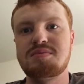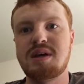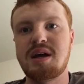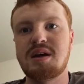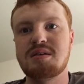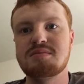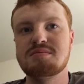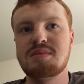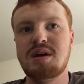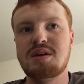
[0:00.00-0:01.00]
their
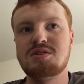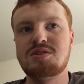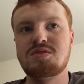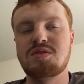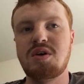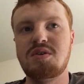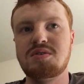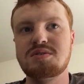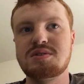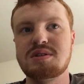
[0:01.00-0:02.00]
2 goals